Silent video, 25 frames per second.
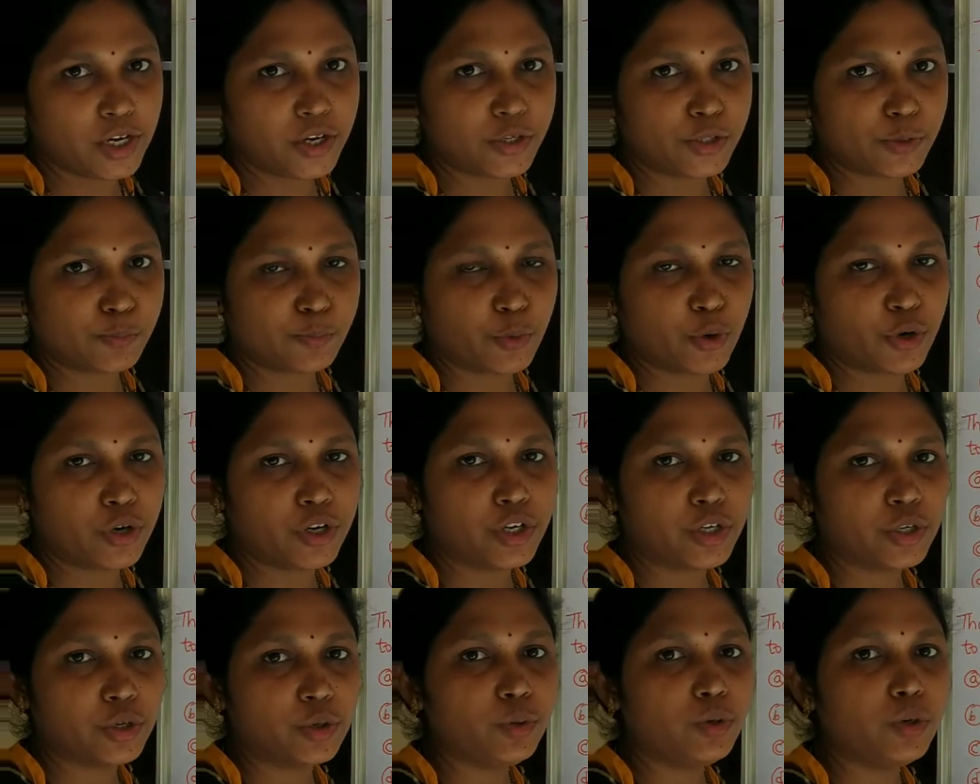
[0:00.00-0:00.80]

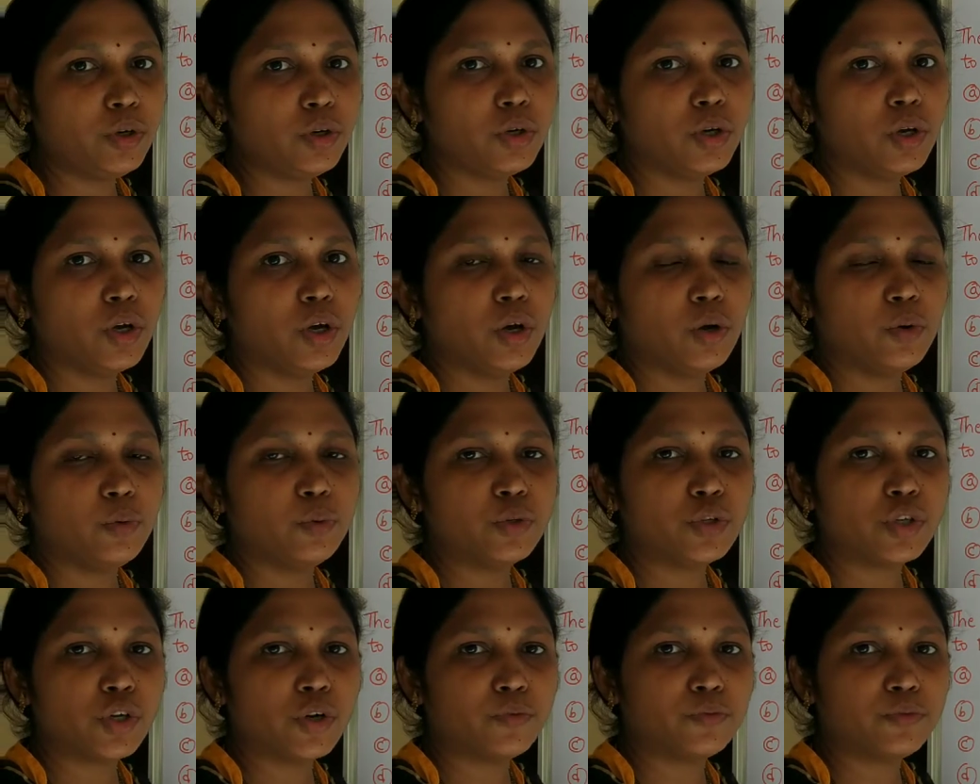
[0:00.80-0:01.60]
Corresponding to
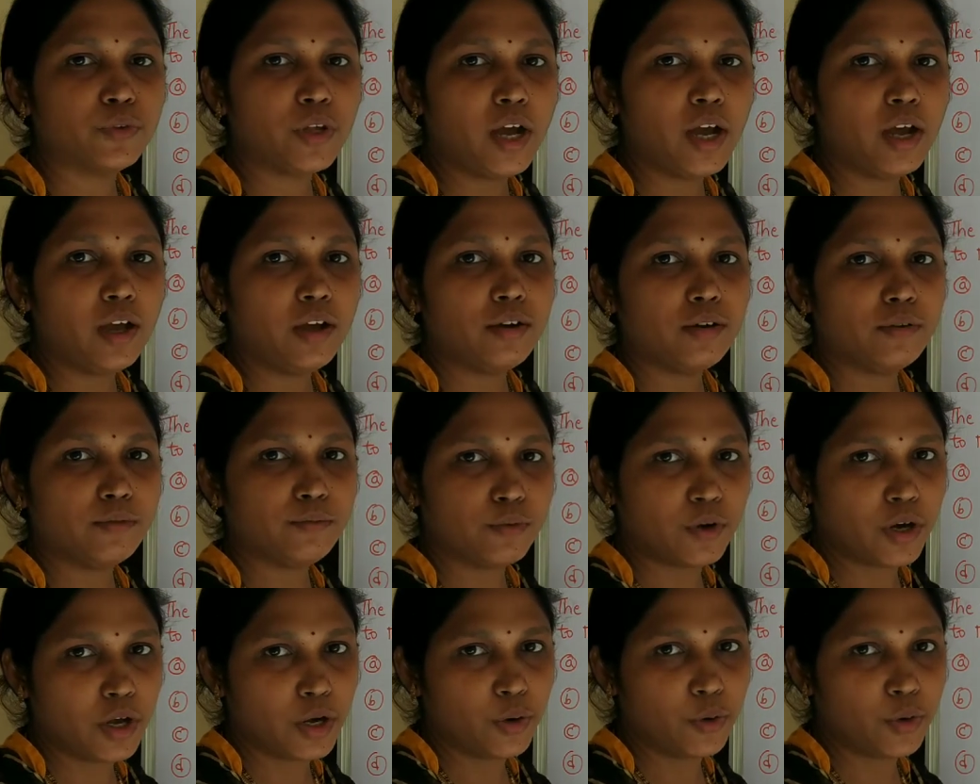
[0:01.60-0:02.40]
which of the
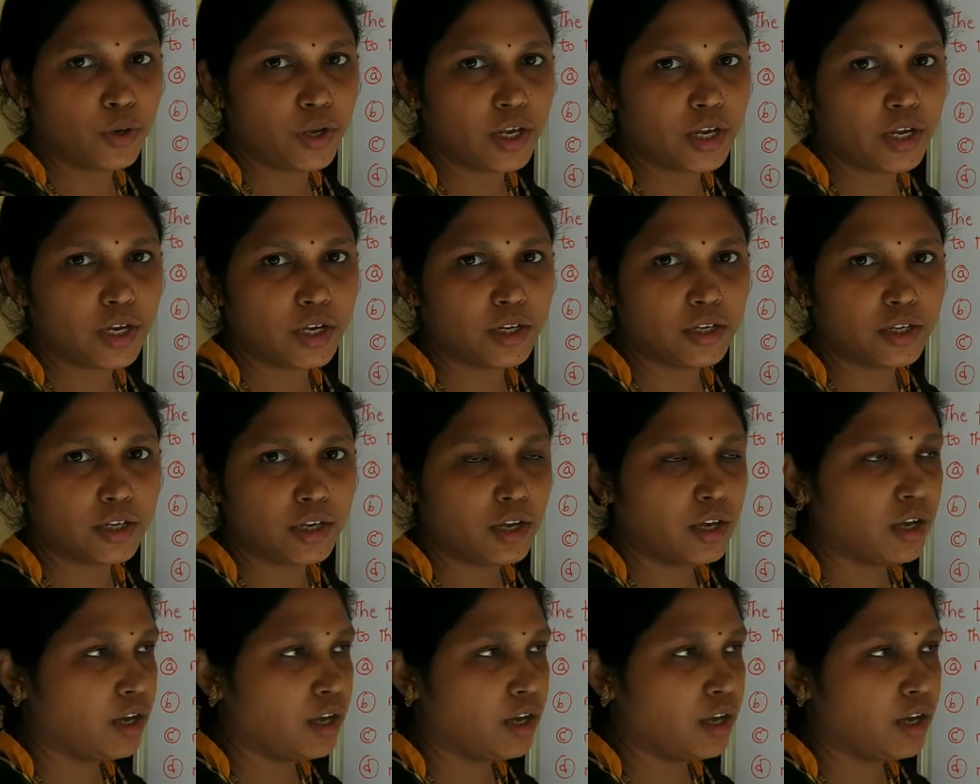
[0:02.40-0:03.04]
following?